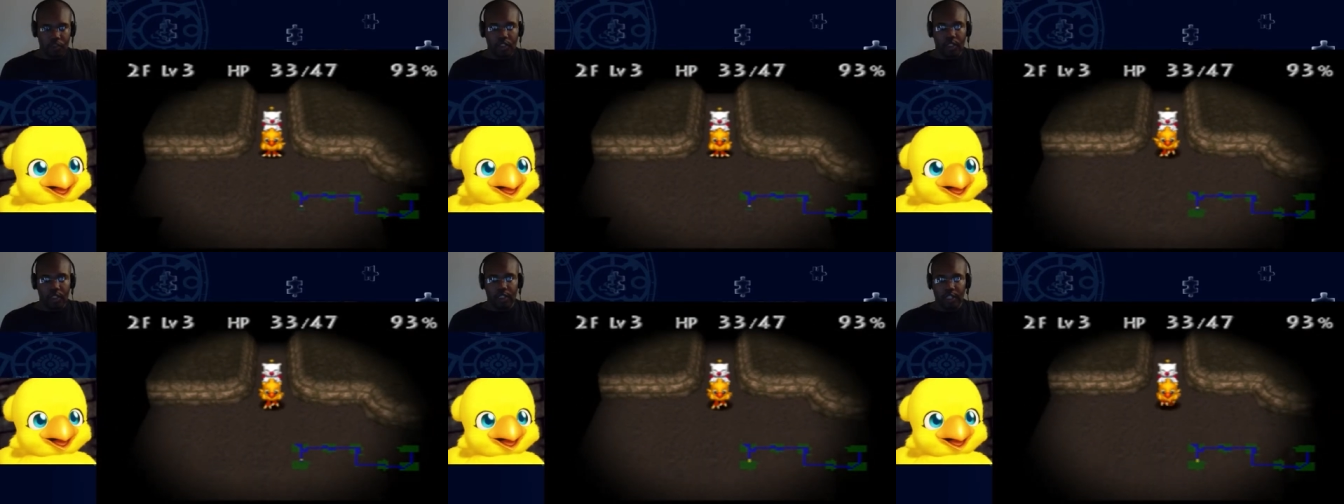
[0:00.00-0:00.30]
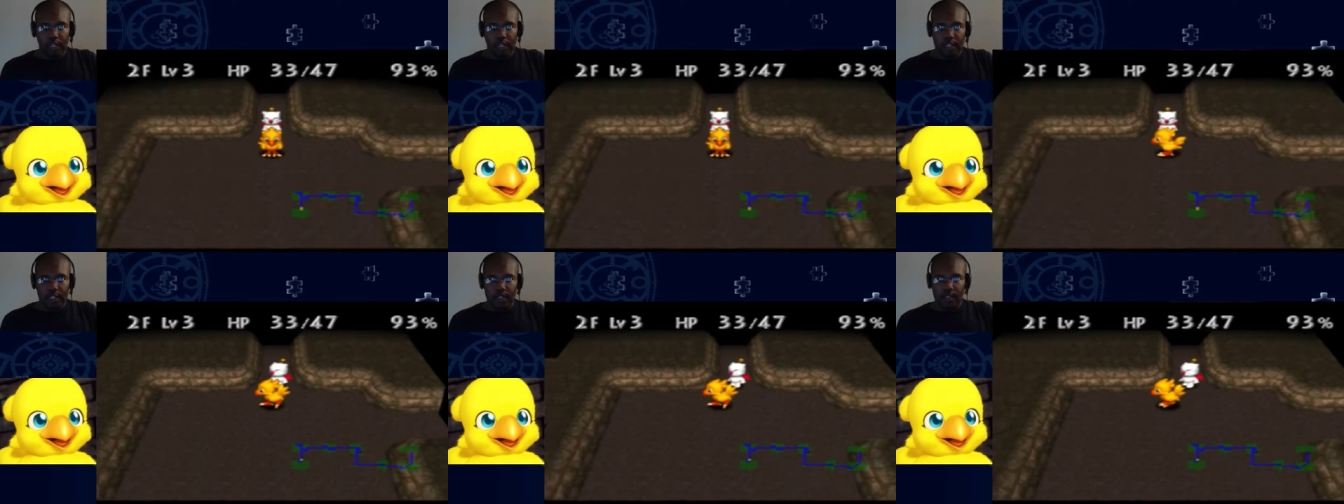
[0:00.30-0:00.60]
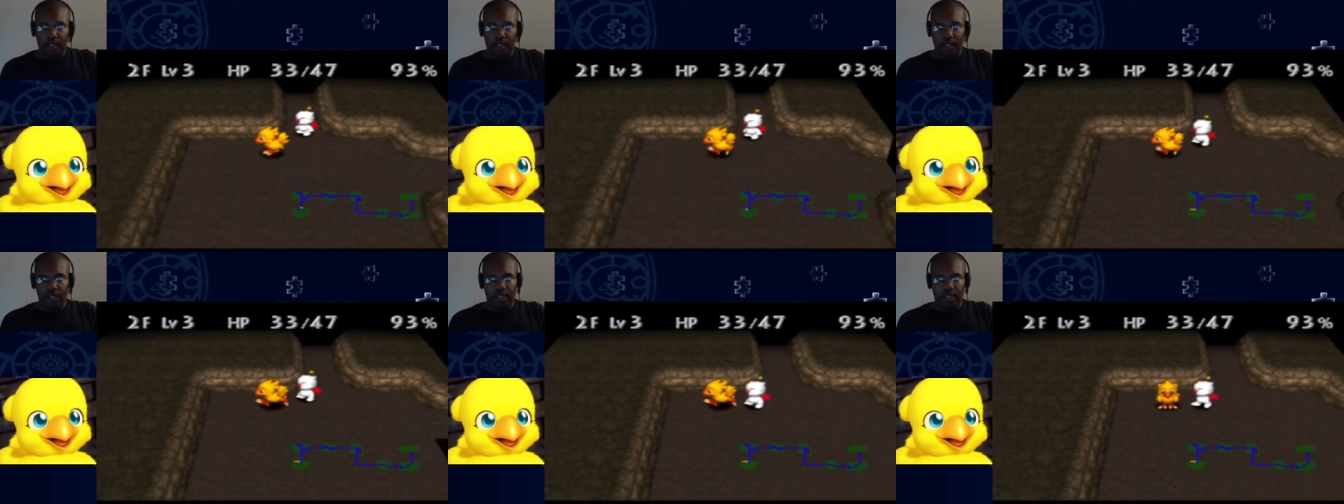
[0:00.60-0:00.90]
Nuts
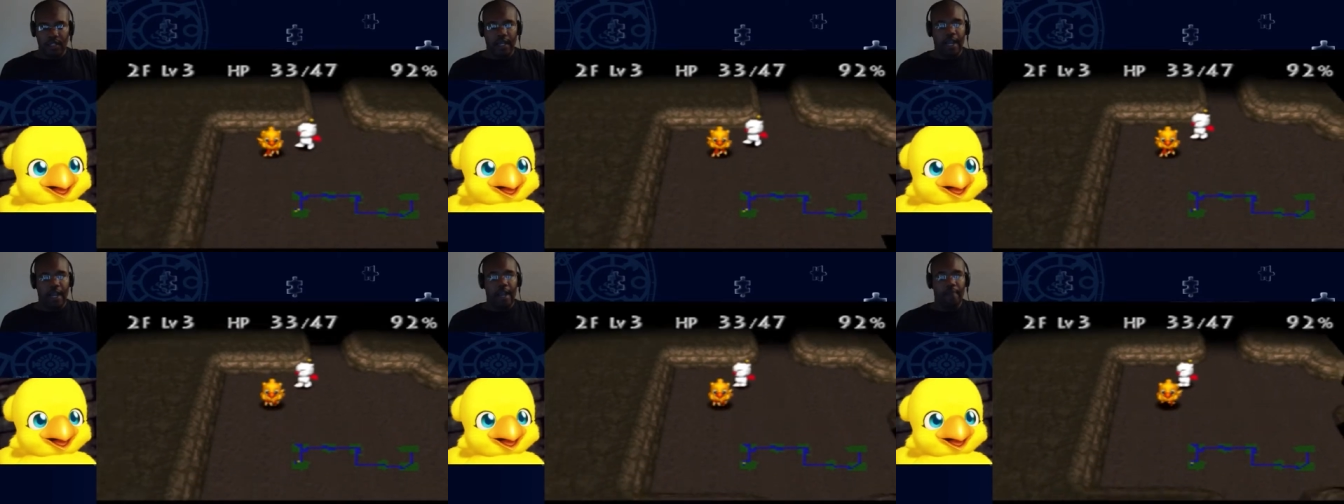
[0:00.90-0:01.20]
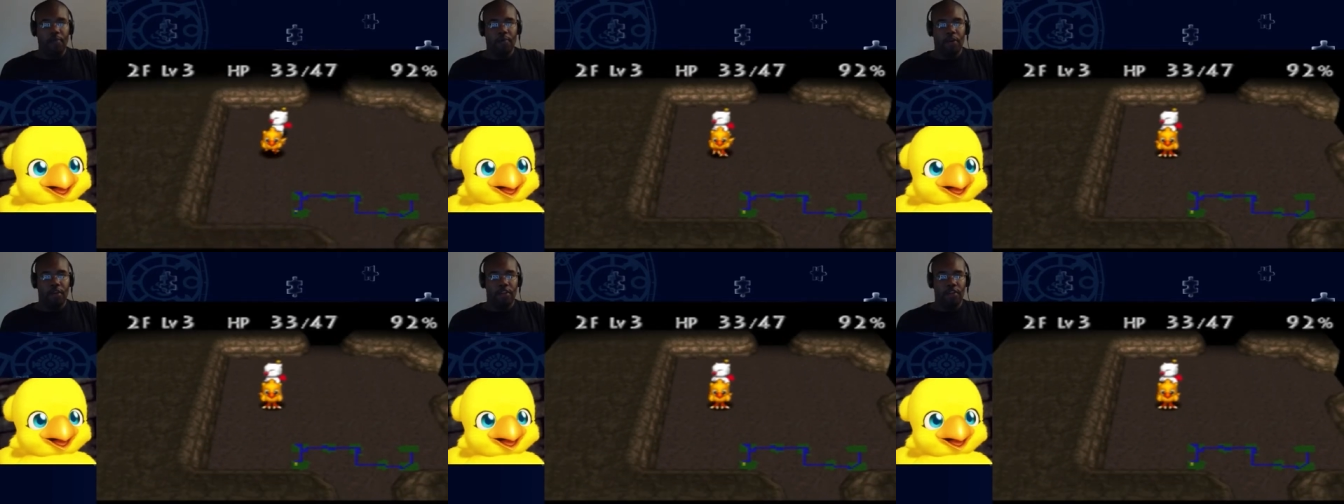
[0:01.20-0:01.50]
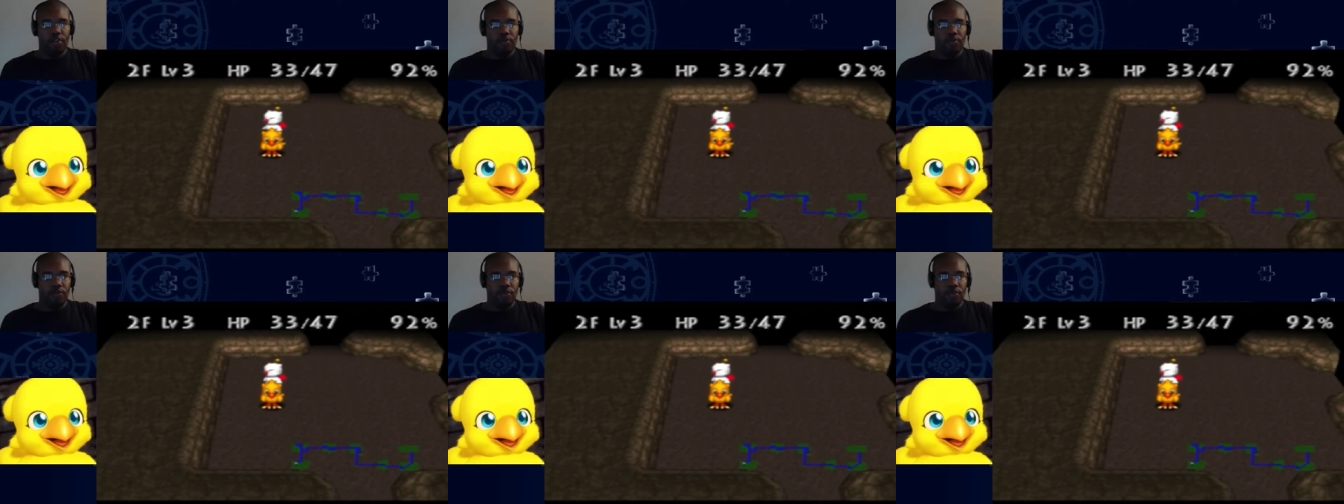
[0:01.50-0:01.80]
in this game are
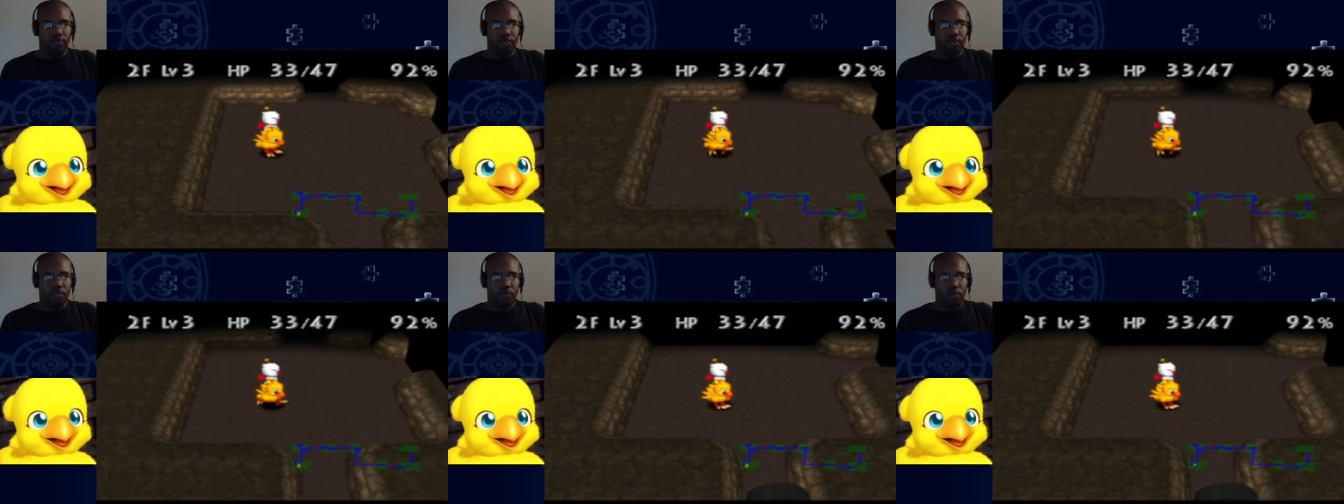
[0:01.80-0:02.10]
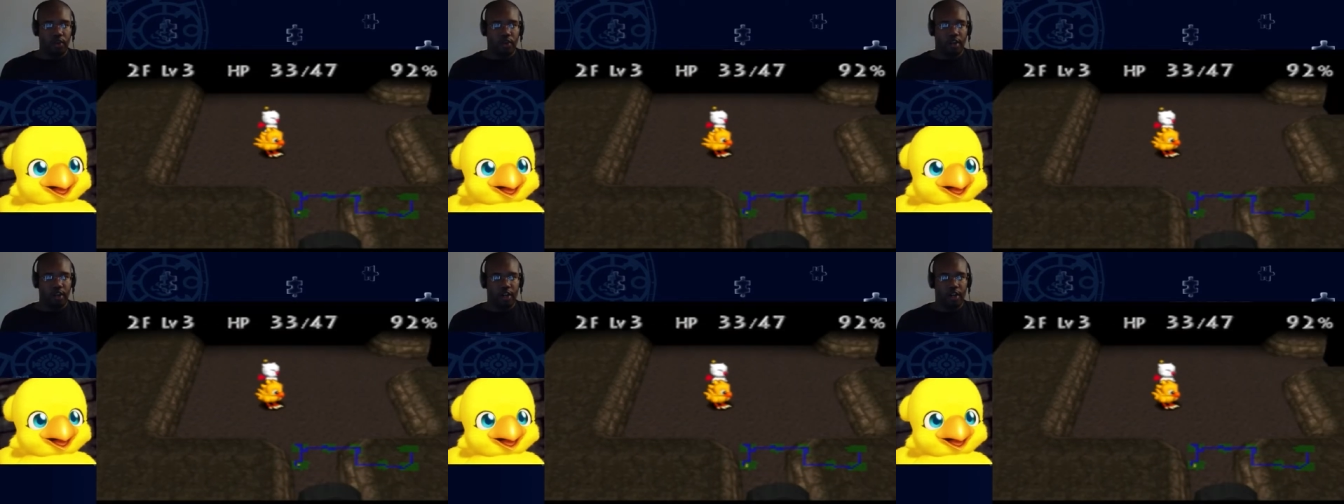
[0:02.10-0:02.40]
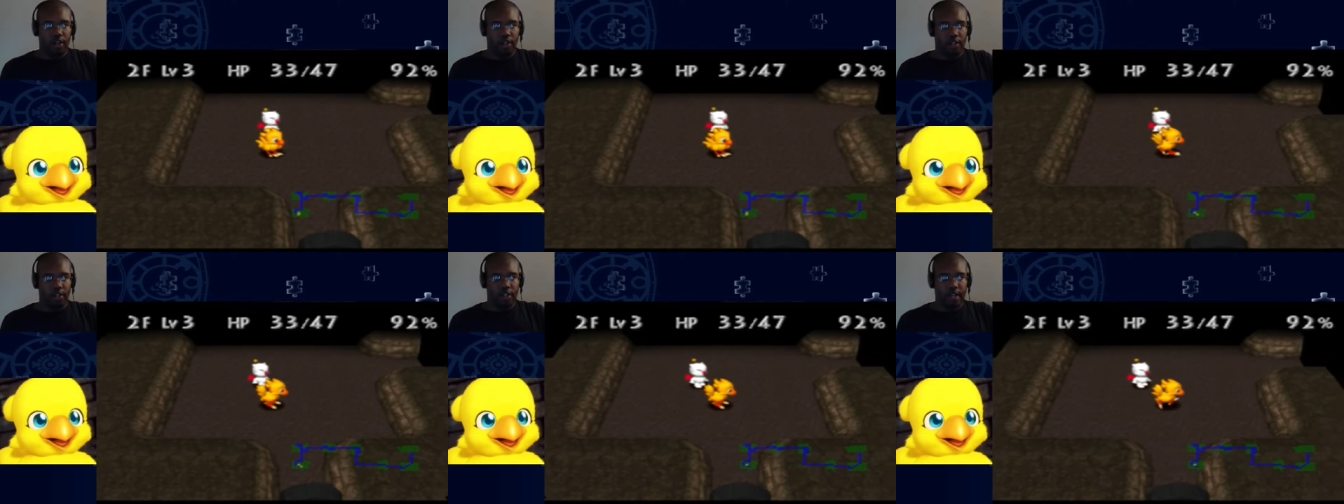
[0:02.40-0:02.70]
used to restore your
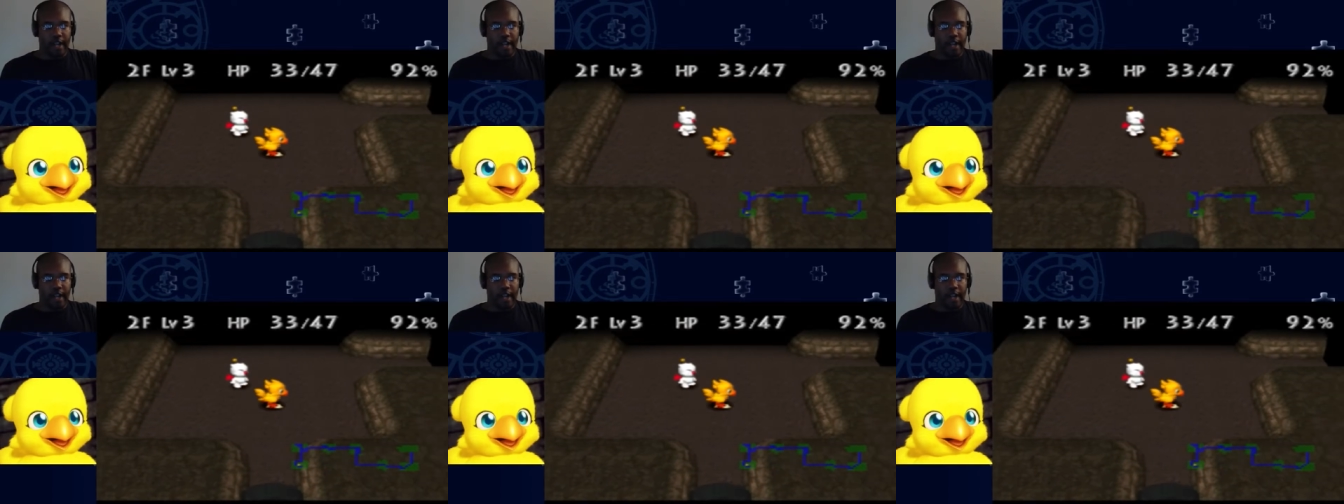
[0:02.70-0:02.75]
hunger.